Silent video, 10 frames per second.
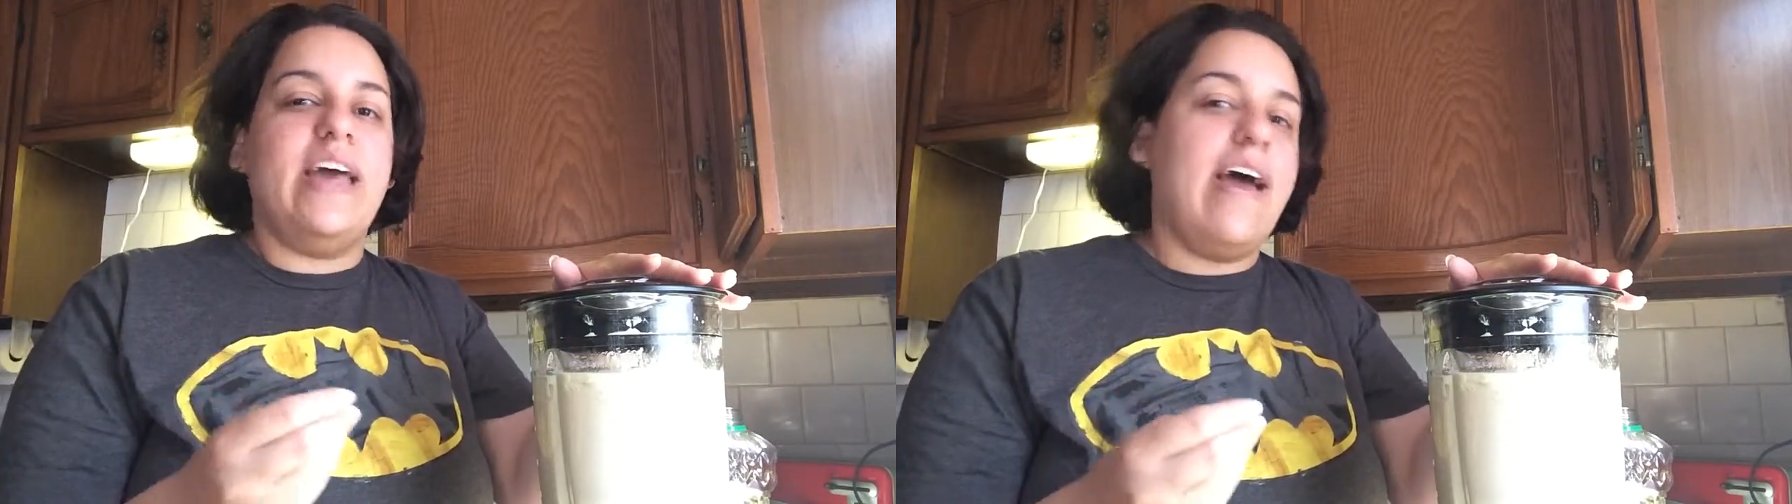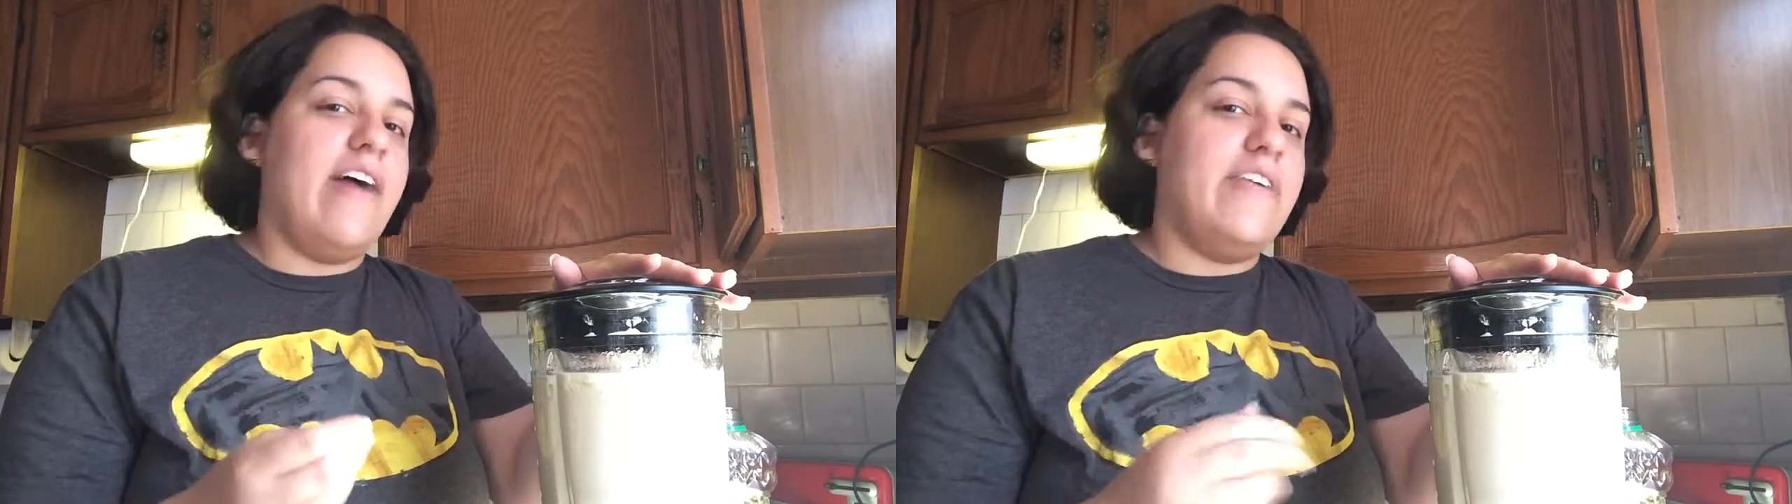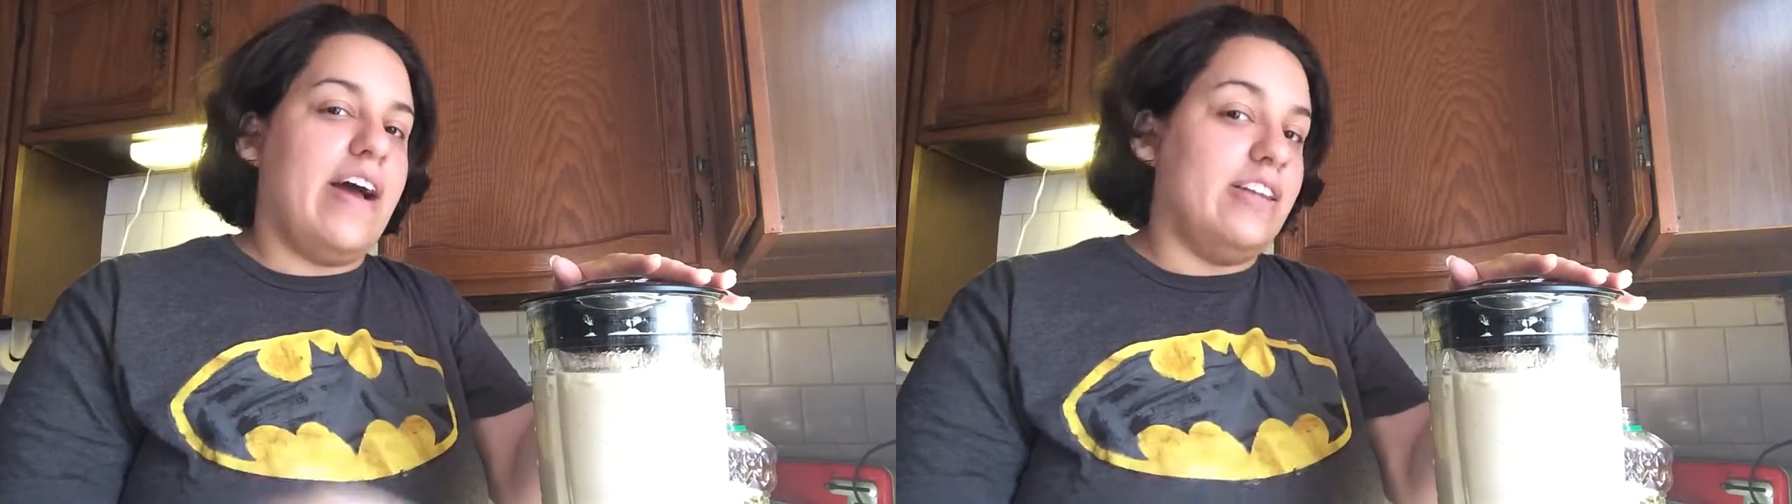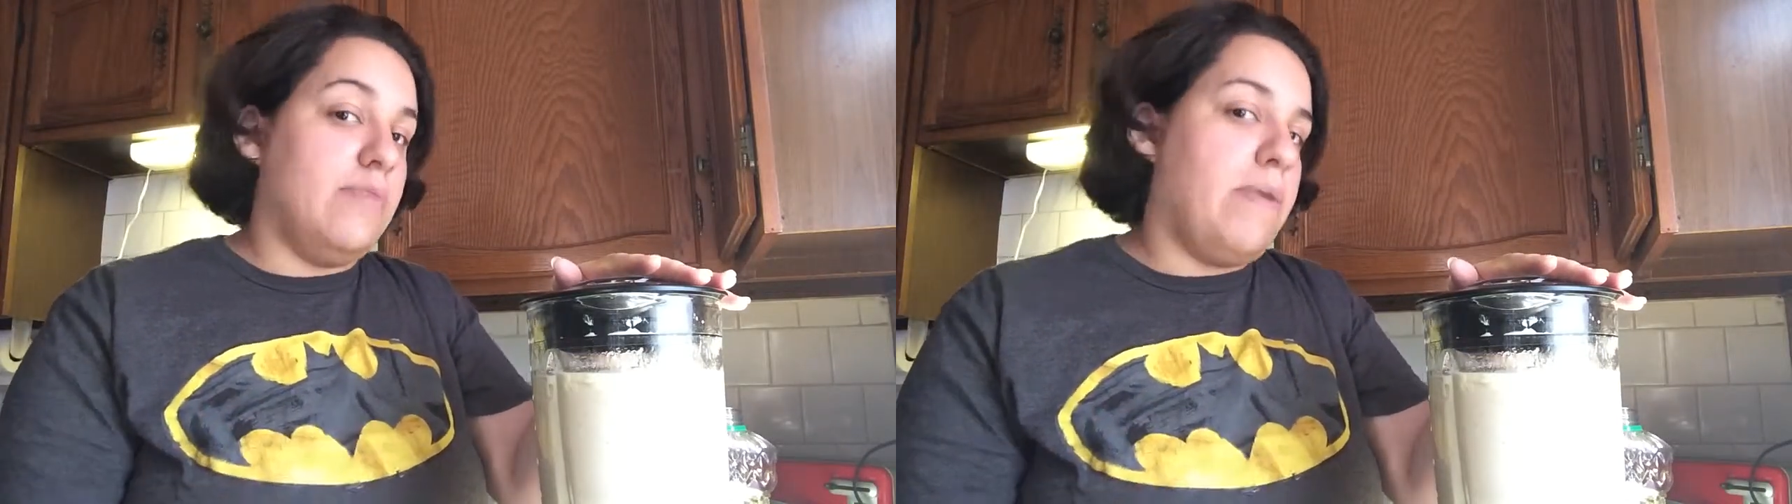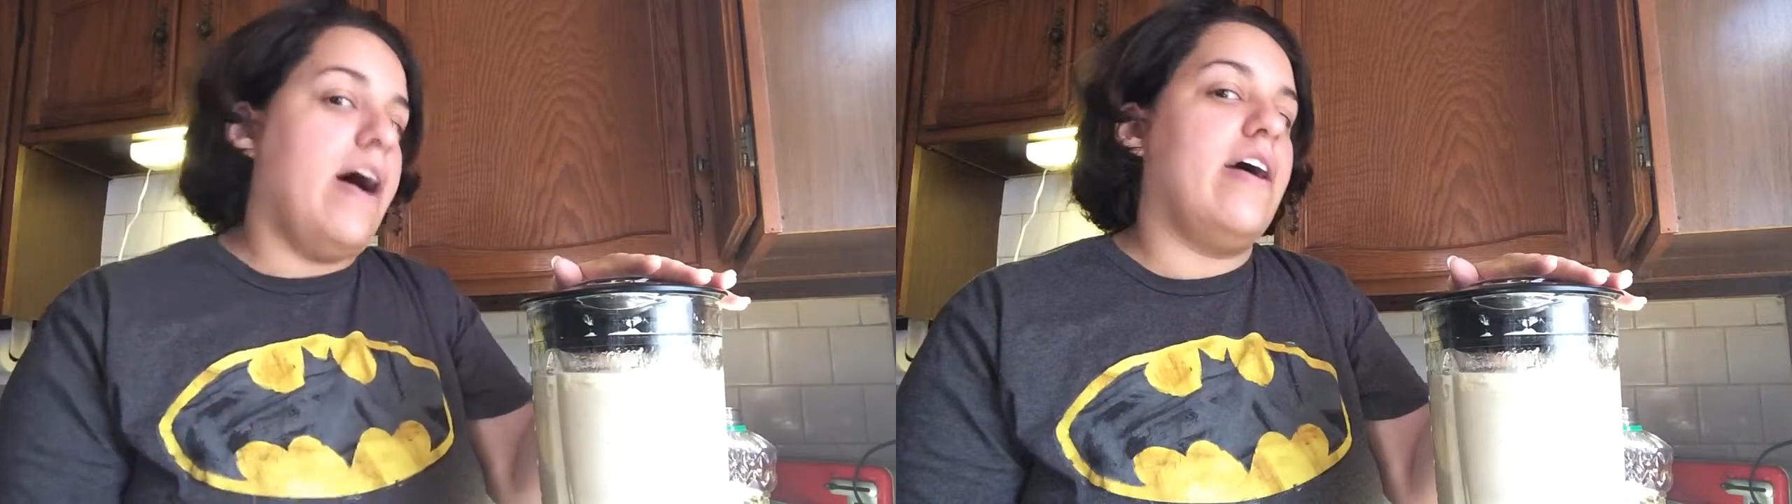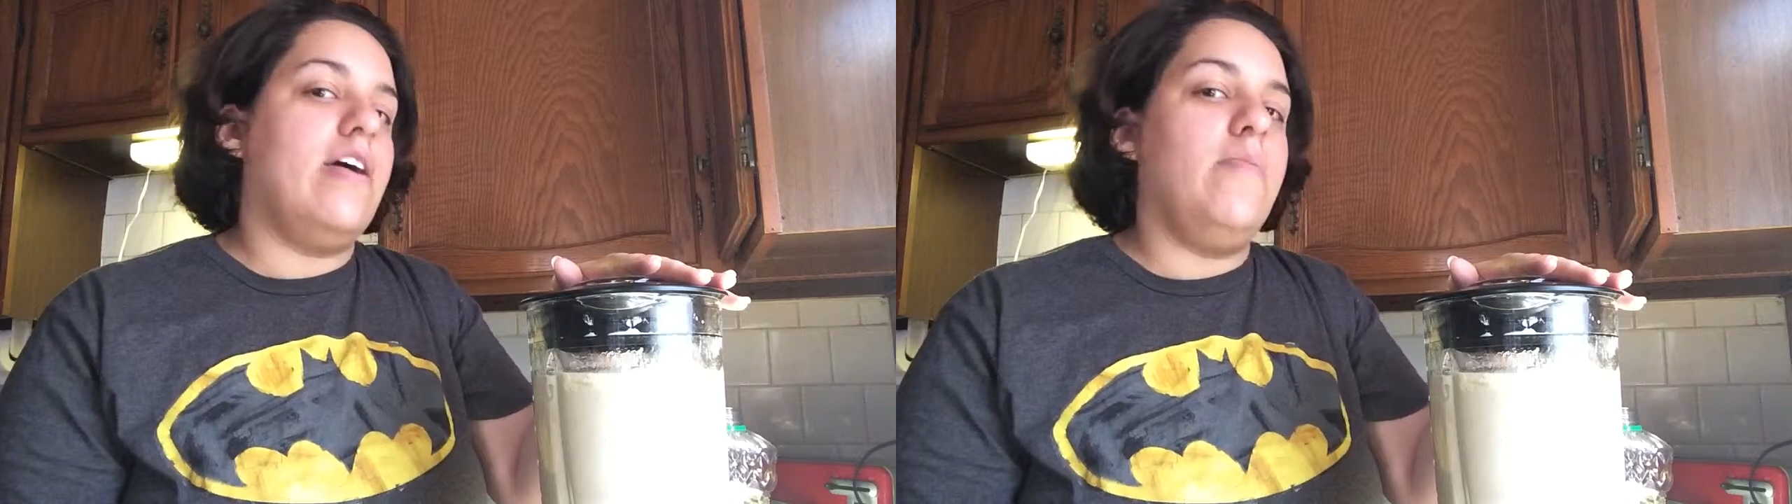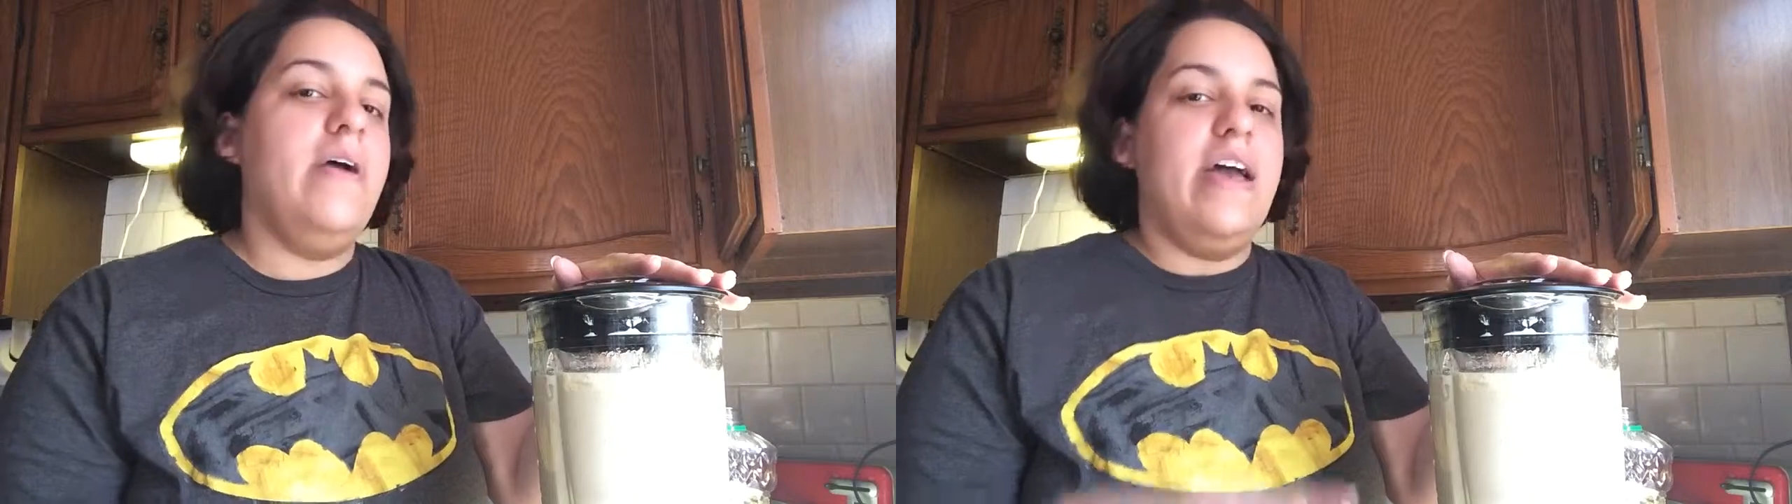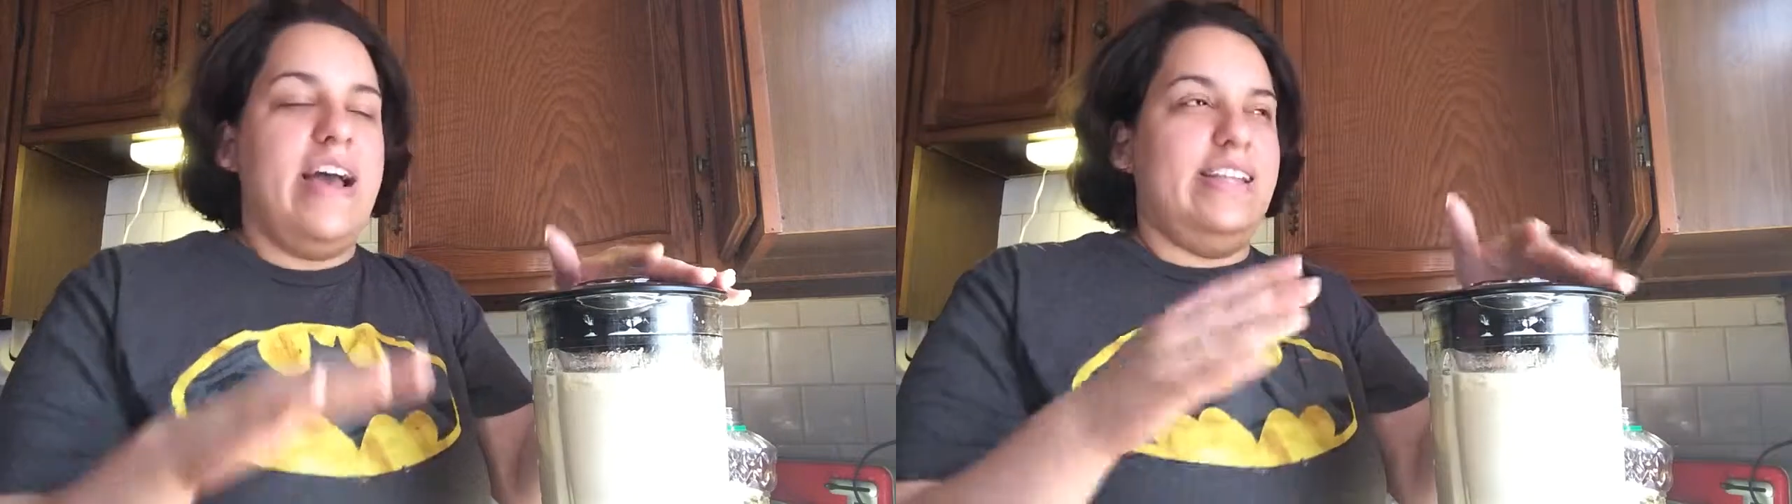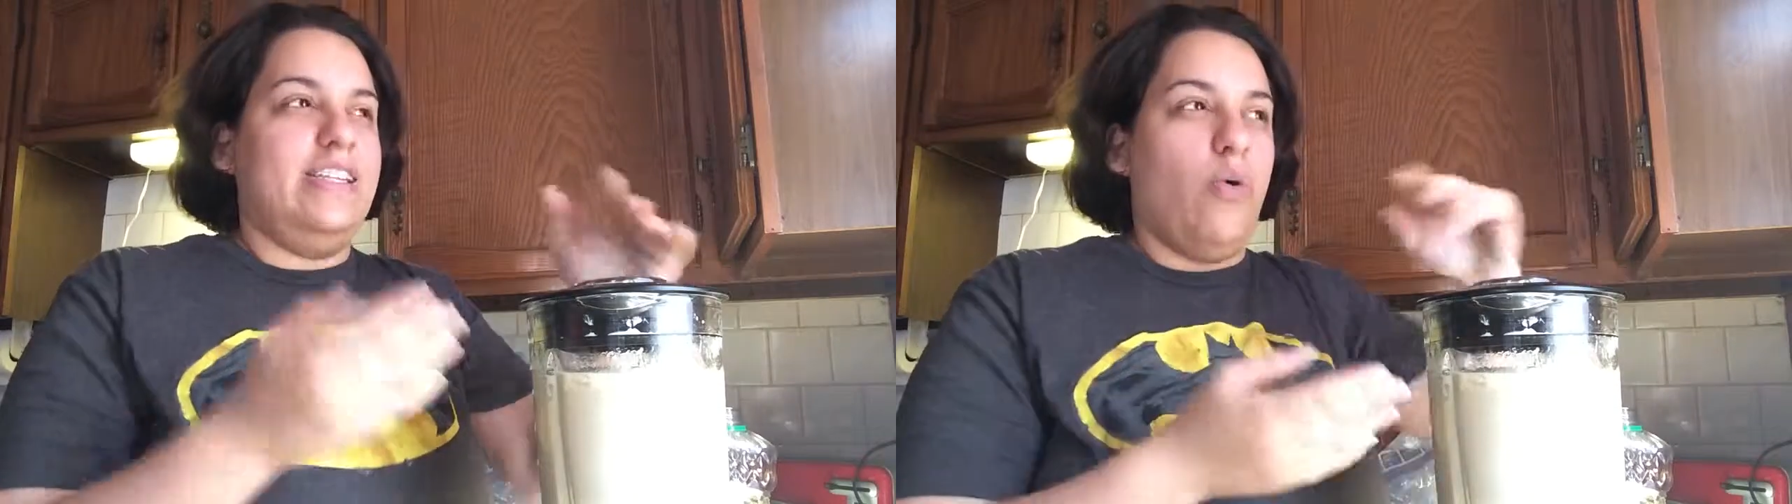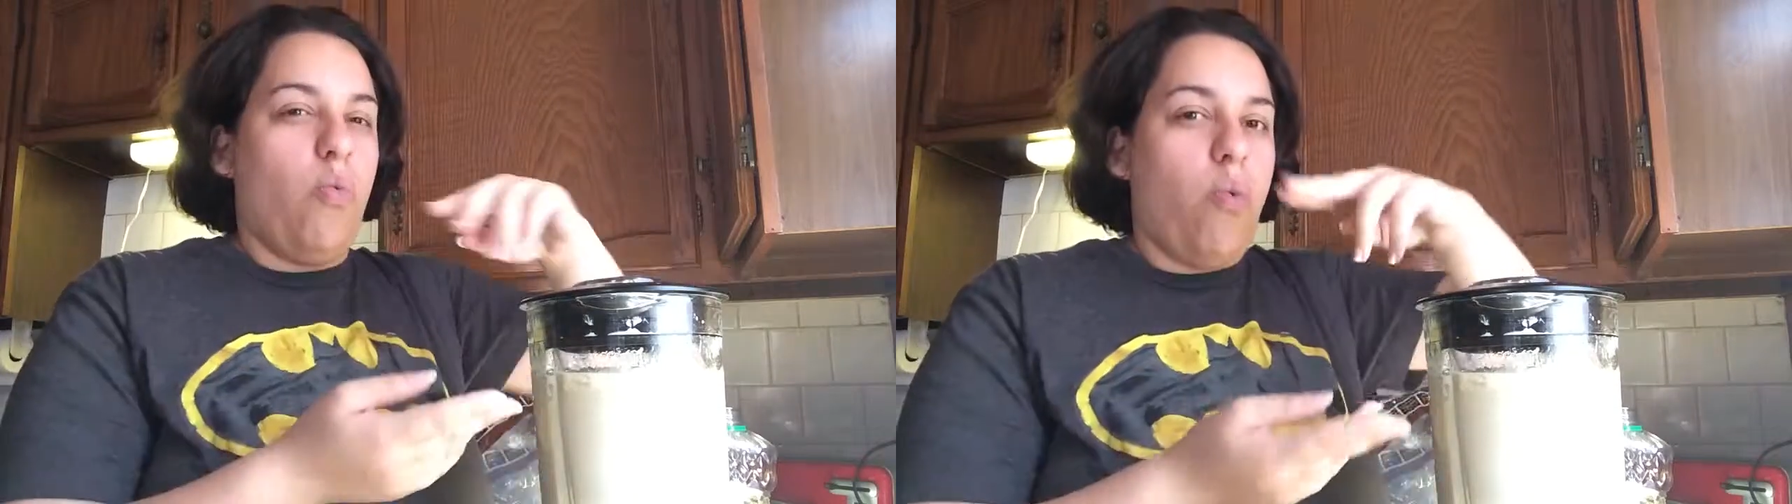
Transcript: have it on the bottom and then the